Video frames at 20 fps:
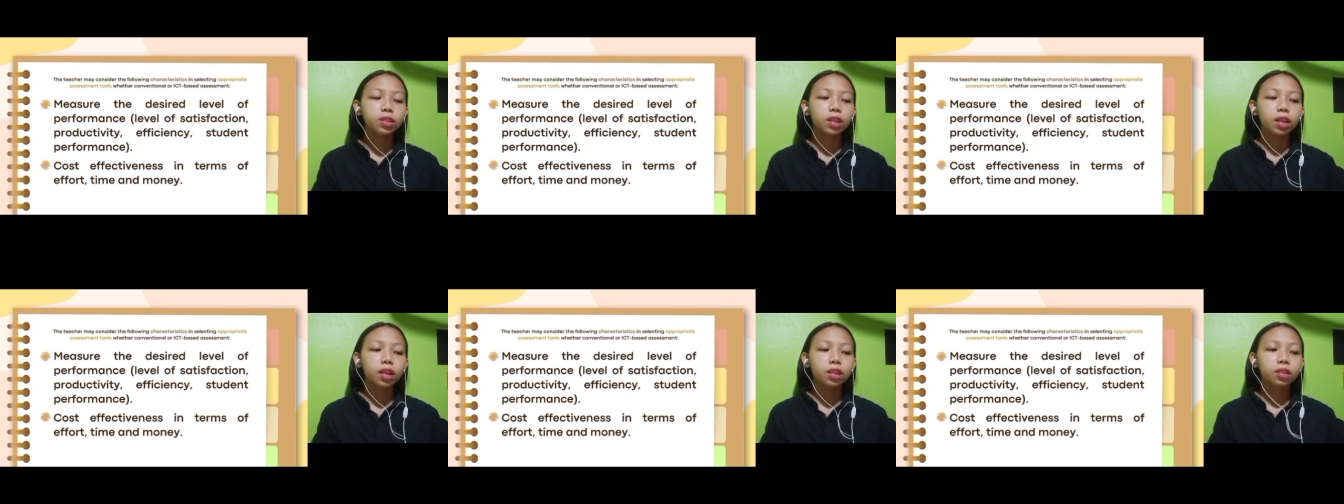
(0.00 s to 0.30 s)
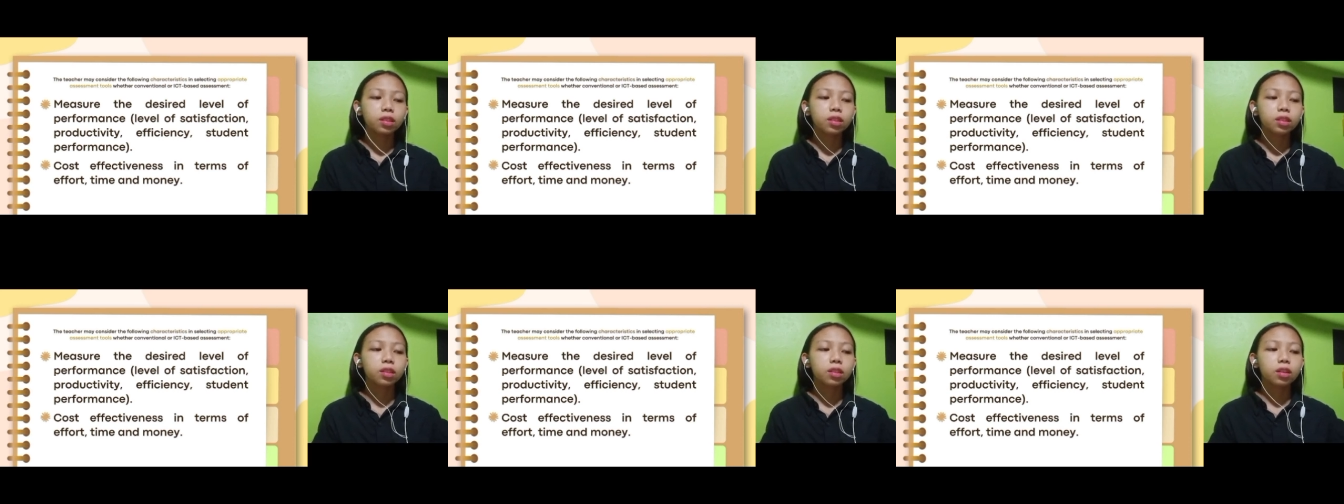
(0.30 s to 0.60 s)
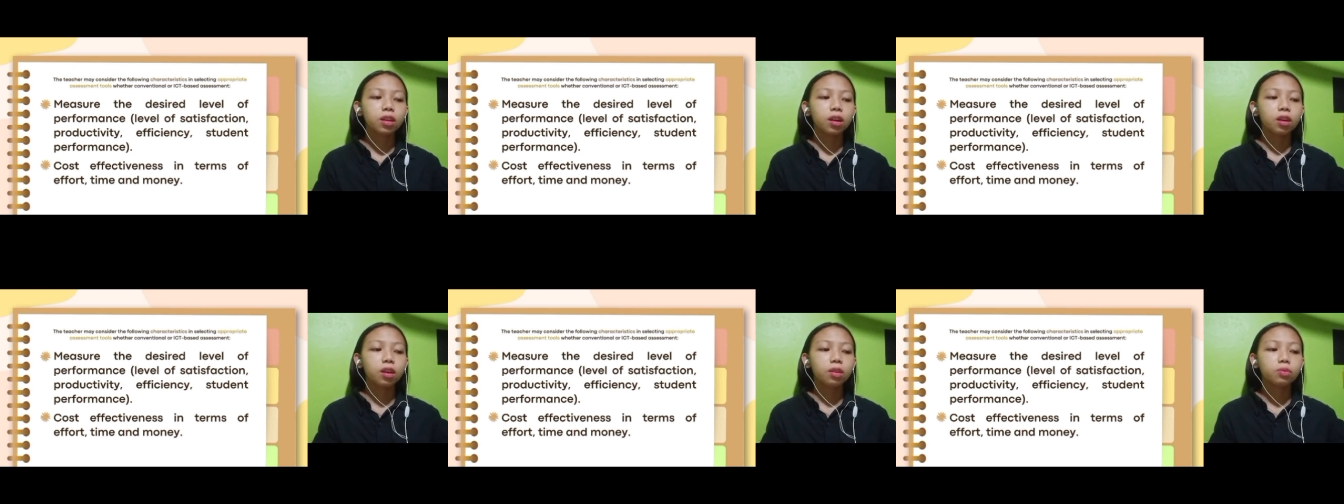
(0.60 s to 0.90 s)
that
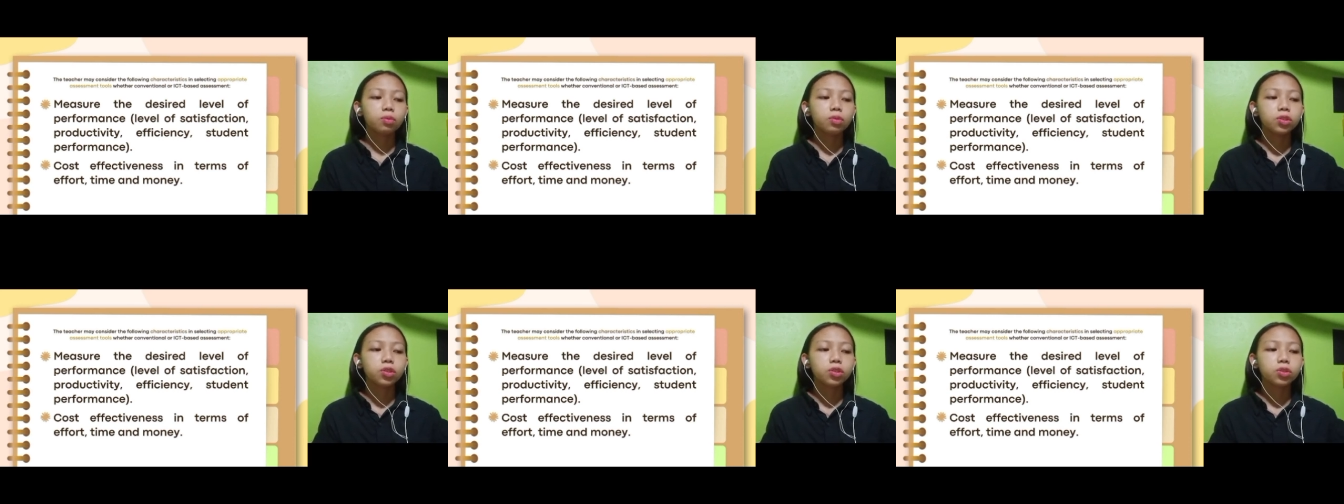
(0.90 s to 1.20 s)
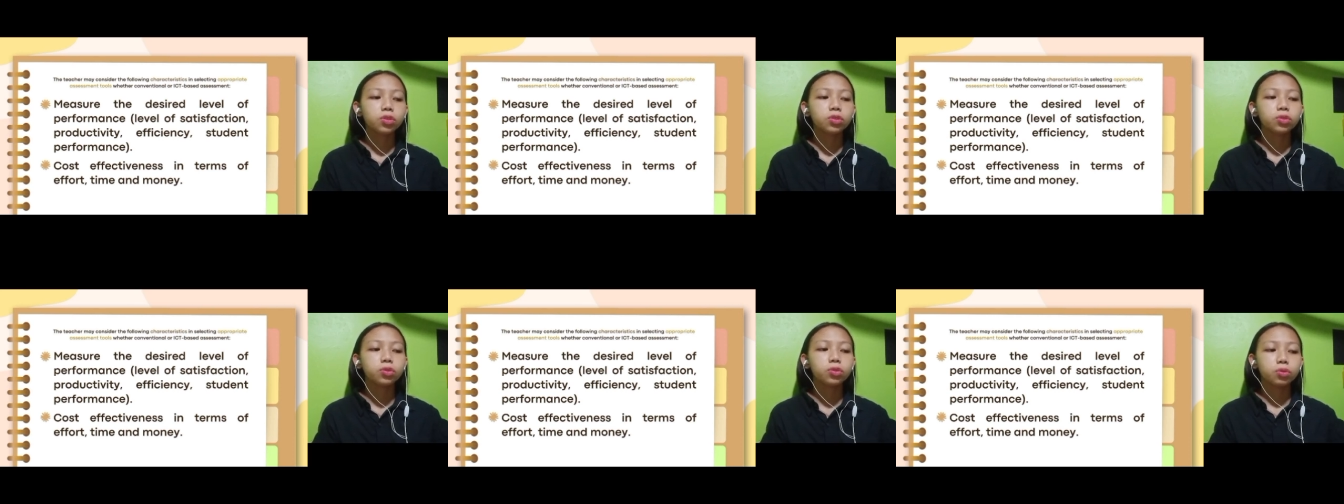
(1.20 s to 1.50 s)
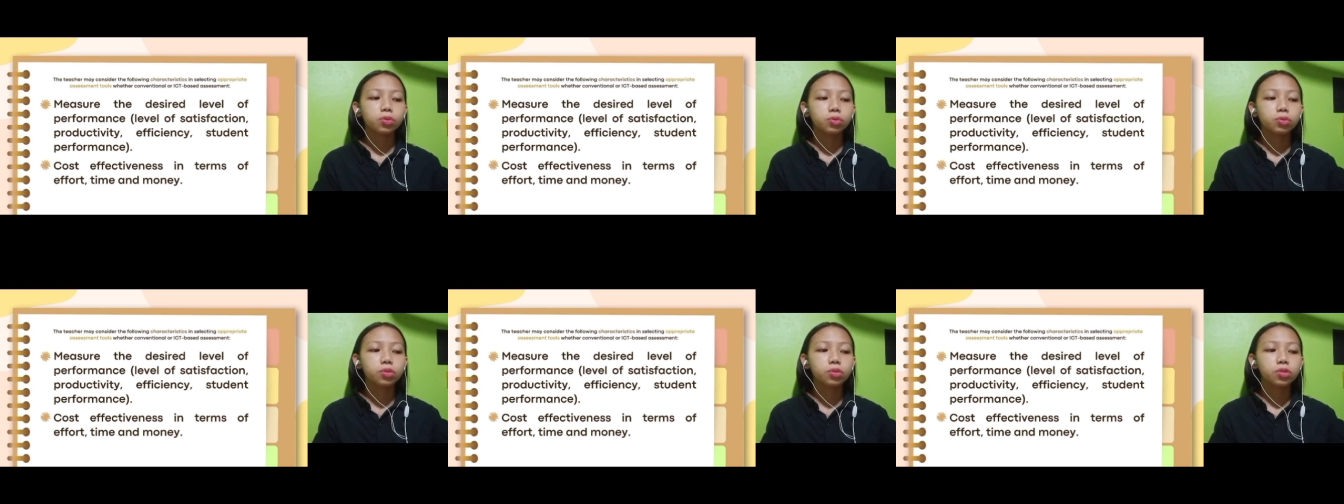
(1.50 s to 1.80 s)
we should
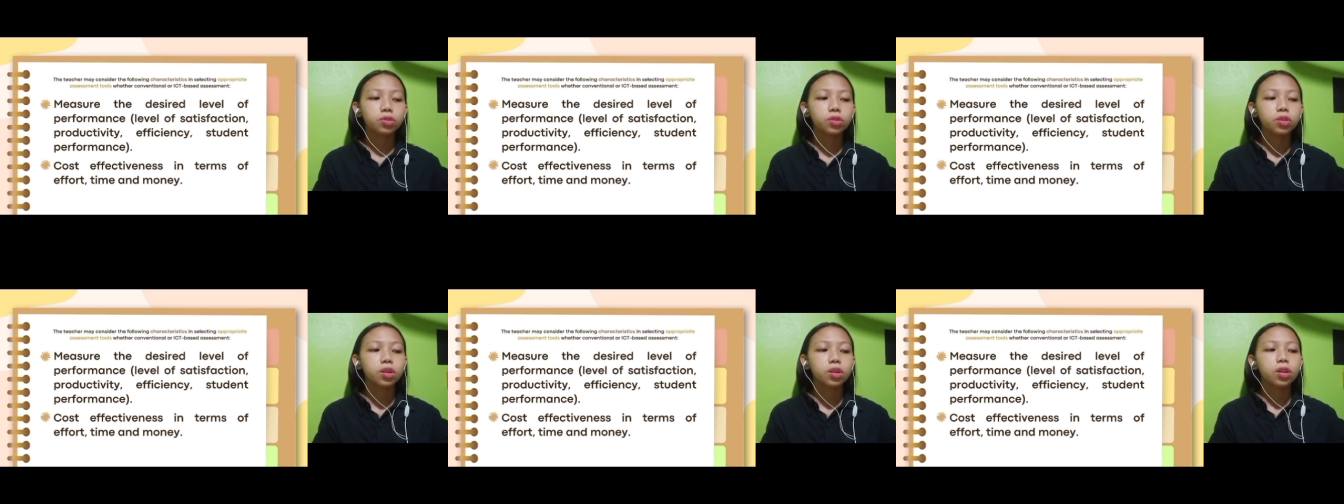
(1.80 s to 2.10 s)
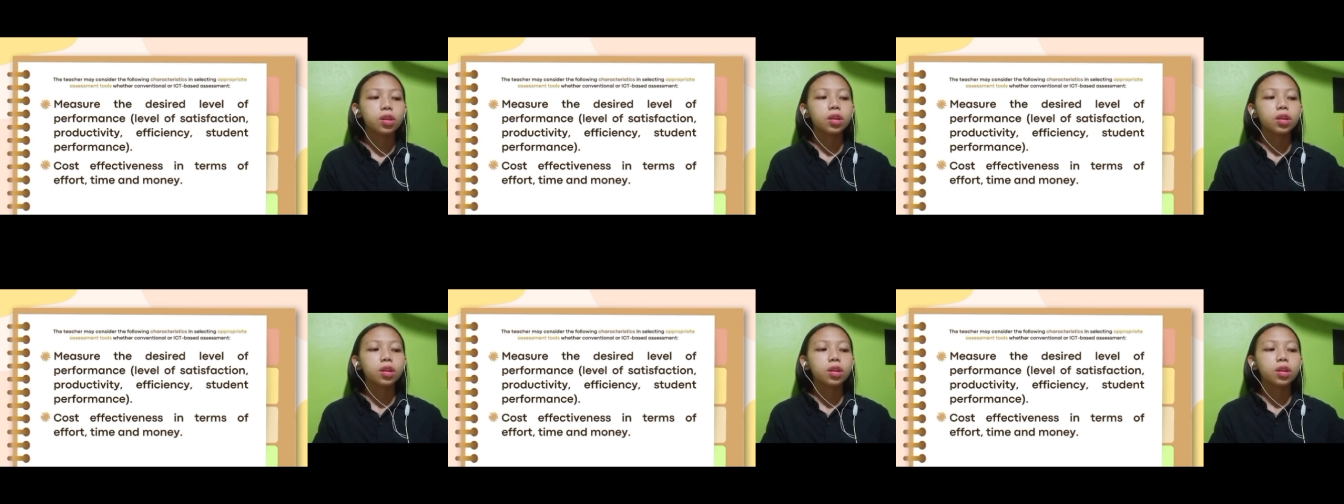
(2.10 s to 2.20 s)
choose